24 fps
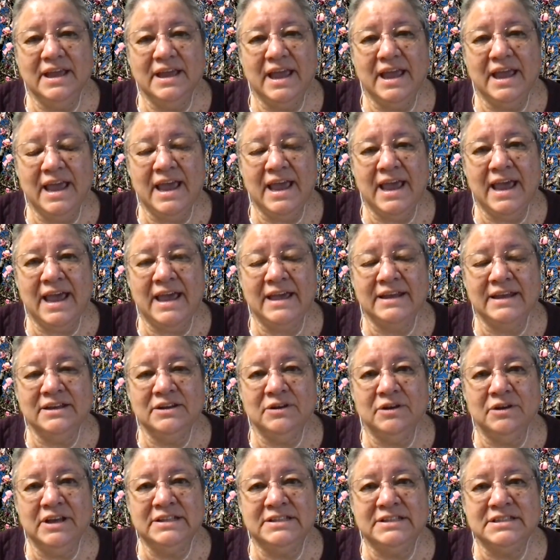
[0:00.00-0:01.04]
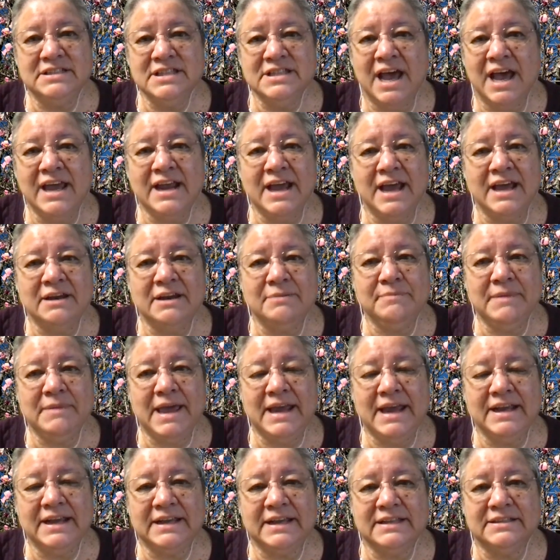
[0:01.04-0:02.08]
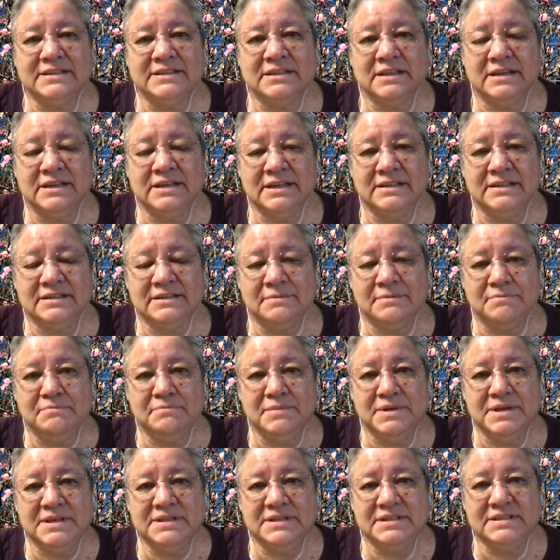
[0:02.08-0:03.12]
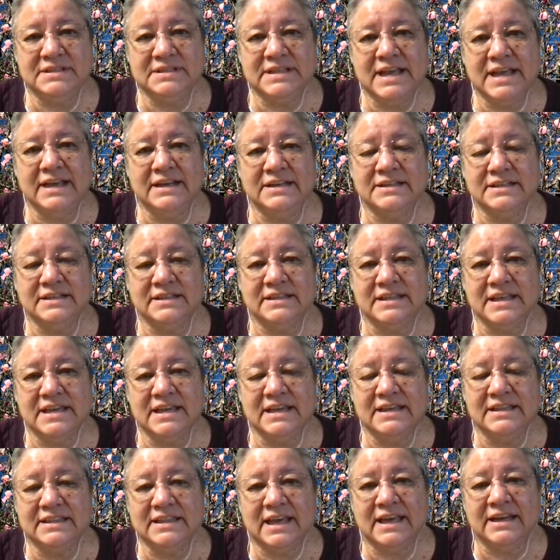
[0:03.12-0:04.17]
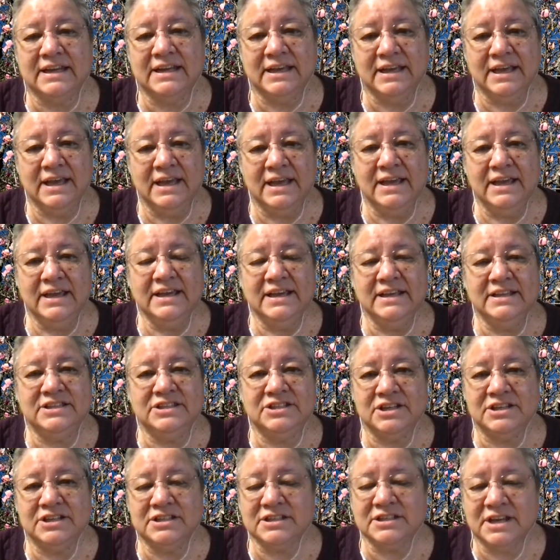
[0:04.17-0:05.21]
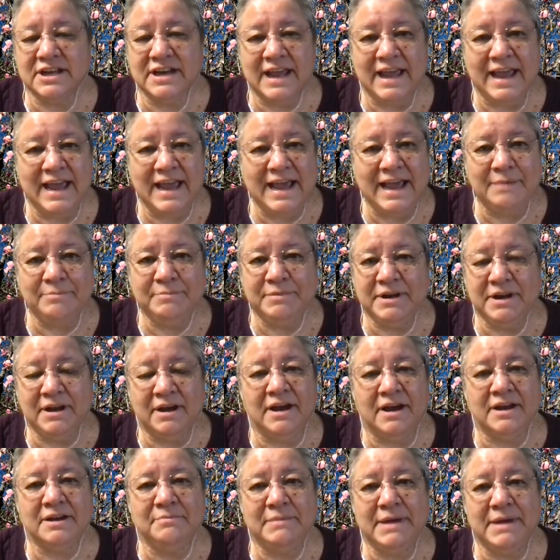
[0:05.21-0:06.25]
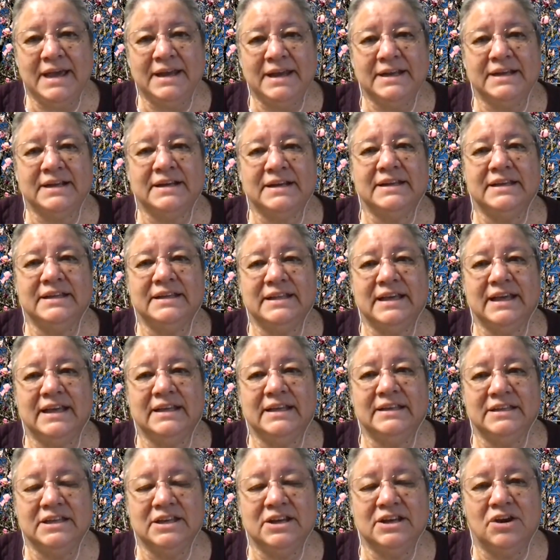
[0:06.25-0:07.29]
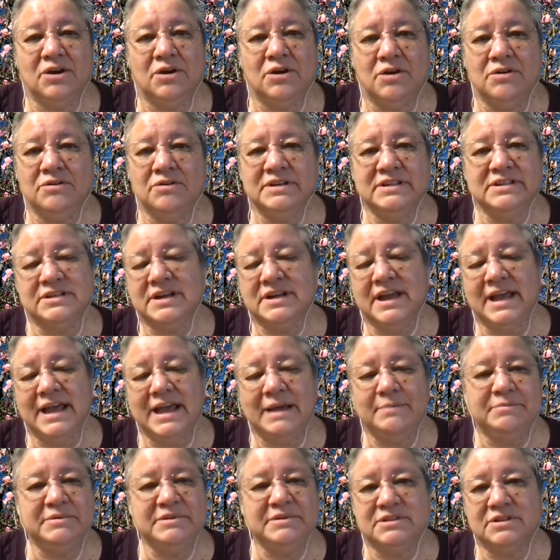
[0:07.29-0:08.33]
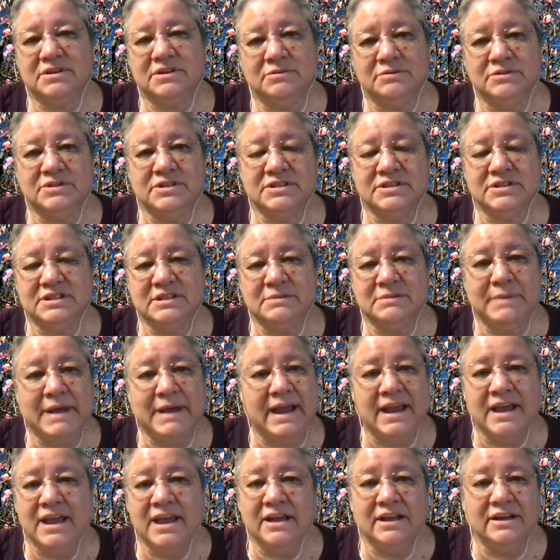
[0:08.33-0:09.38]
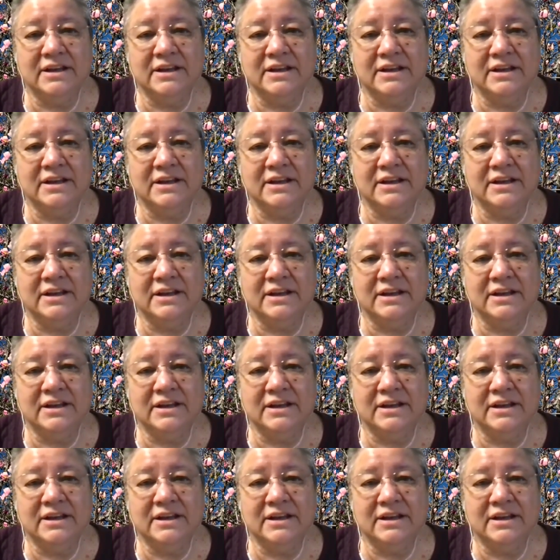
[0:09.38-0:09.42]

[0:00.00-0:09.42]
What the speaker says: Mm-hmm. And it's not automatic. It's a mistake to think that it's just going to happen automatically, that, you know, oh, right, it's going to happen, so we'll just sit back.